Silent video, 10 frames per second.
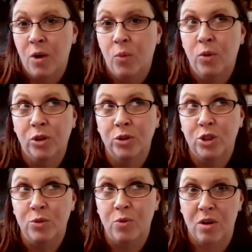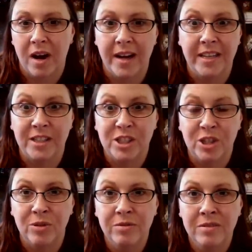We'll do more on it
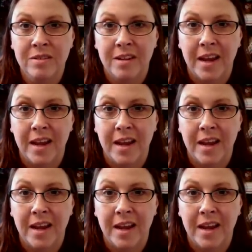soon.